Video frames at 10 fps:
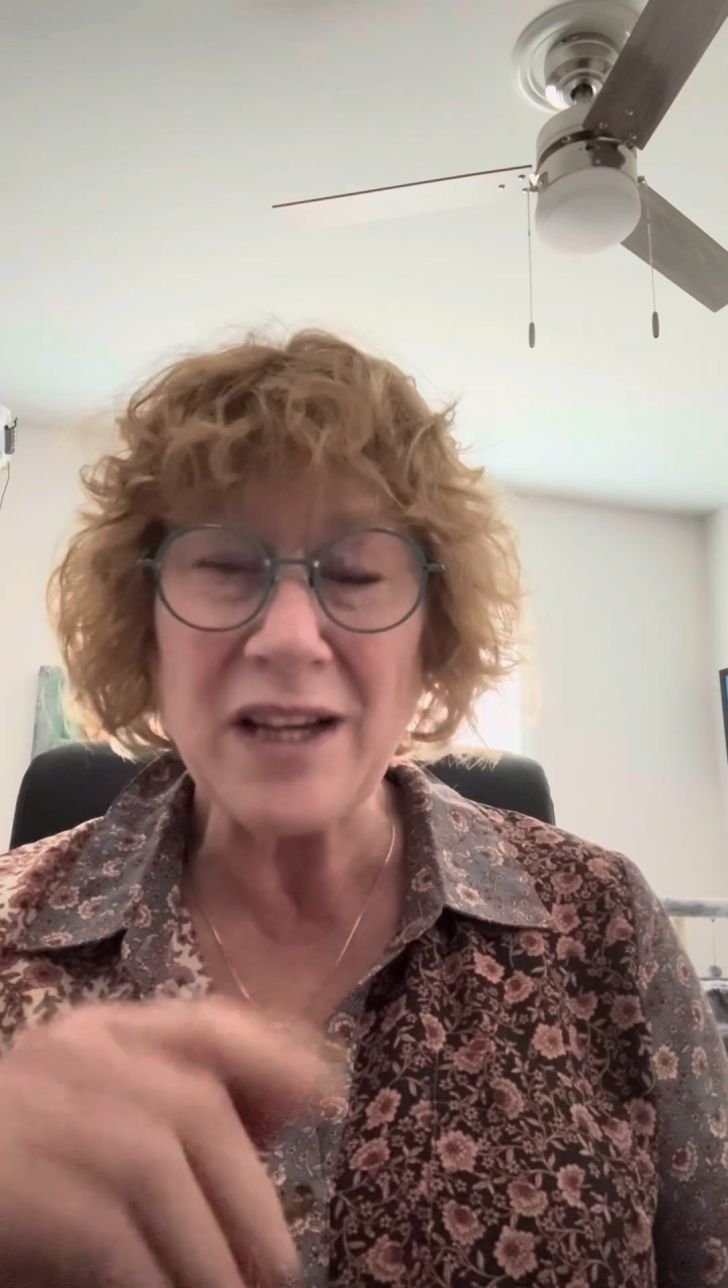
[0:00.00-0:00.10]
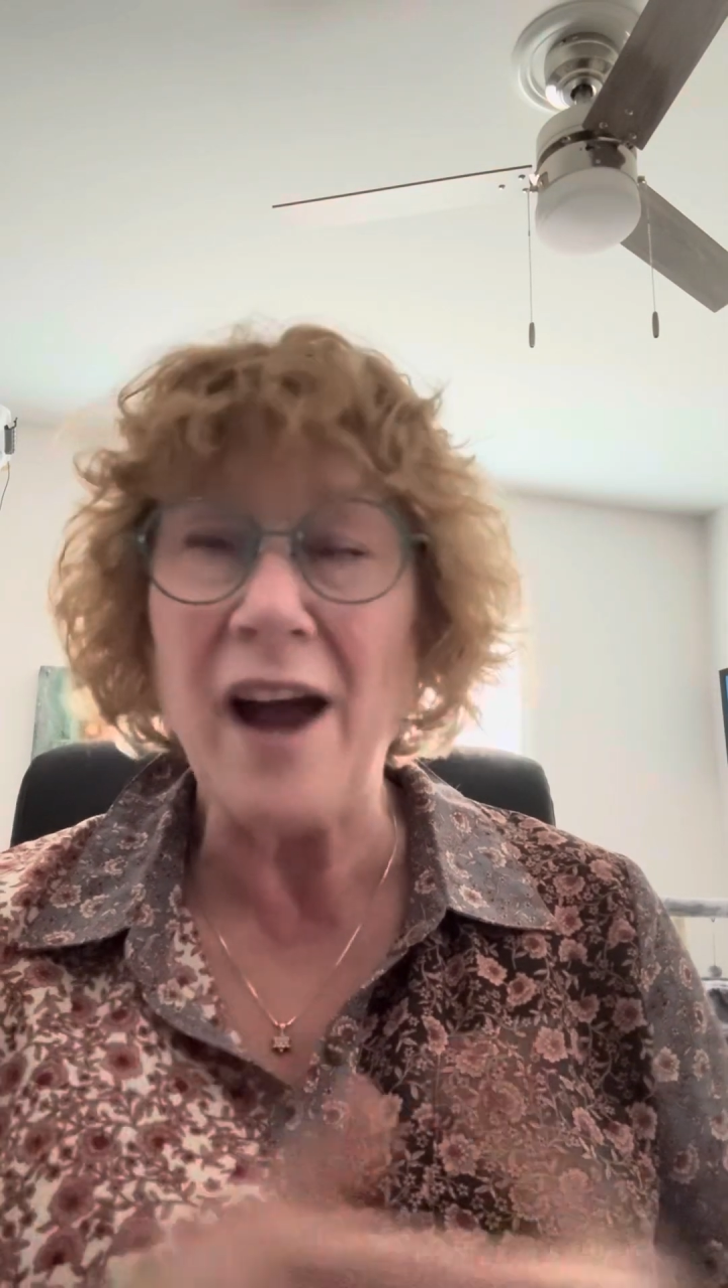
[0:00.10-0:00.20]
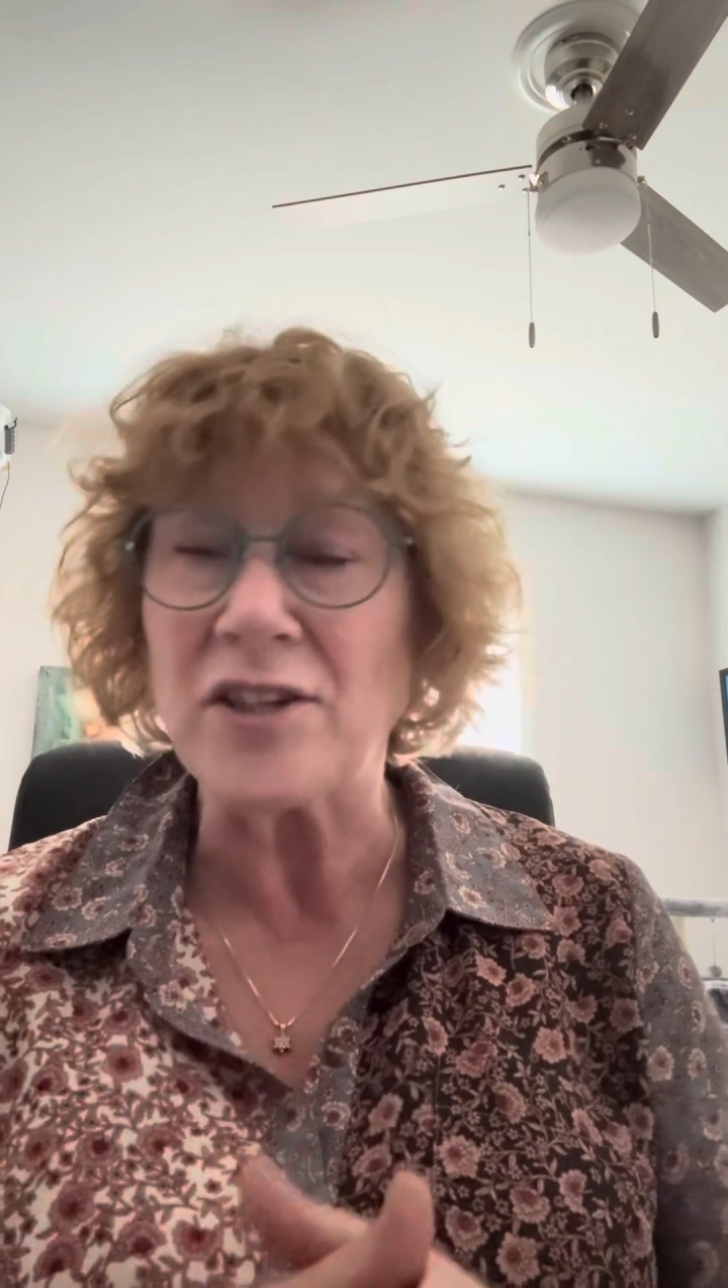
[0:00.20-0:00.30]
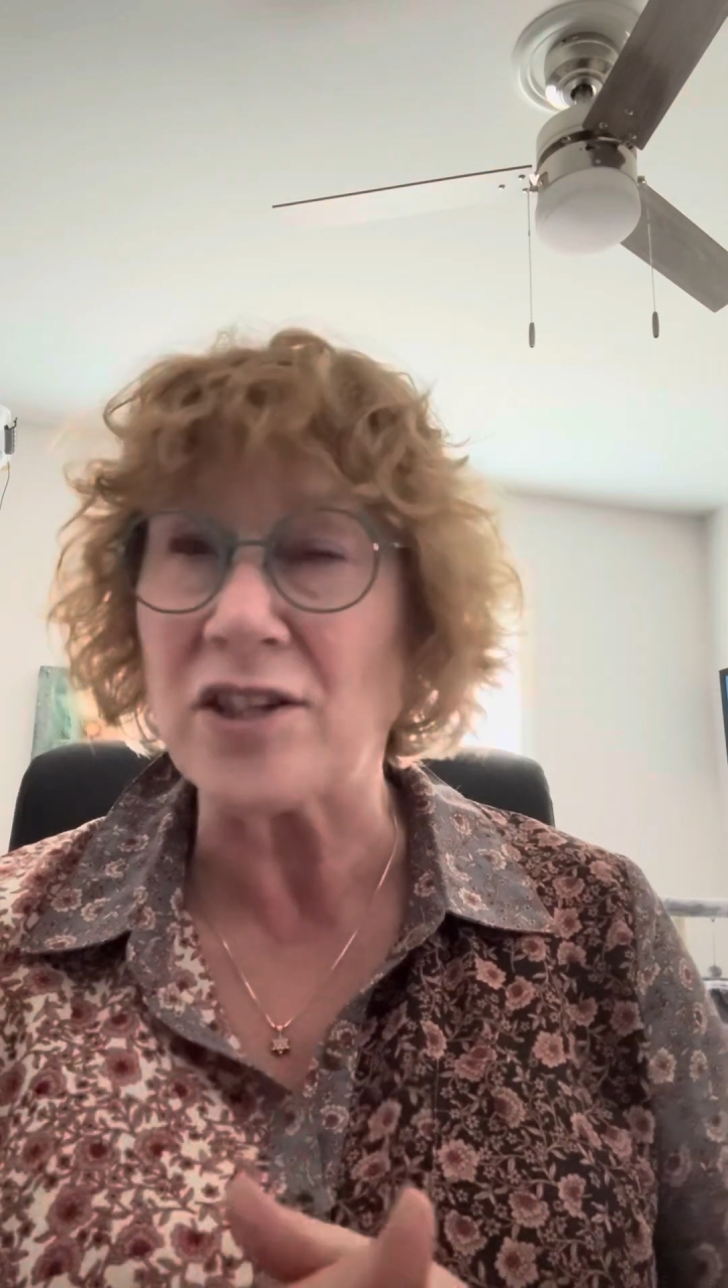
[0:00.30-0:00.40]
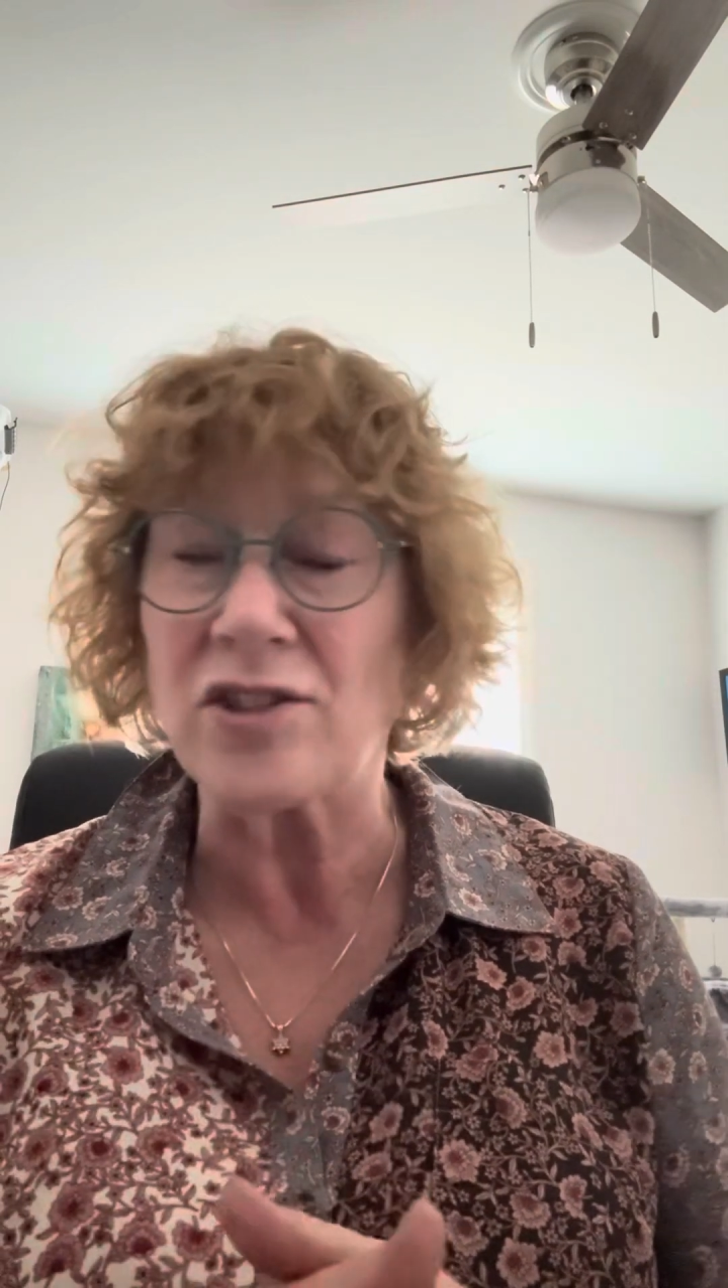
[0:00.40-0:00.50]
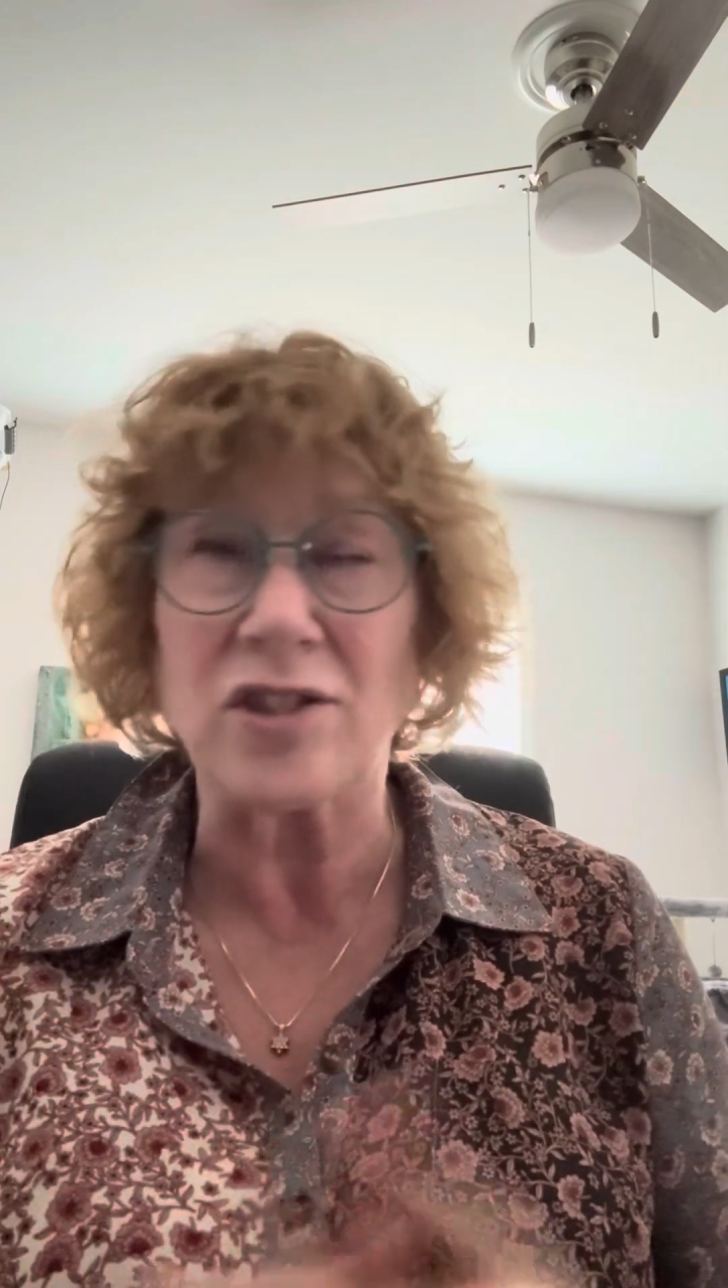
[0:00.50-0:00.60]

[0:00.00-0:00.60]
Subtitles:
it's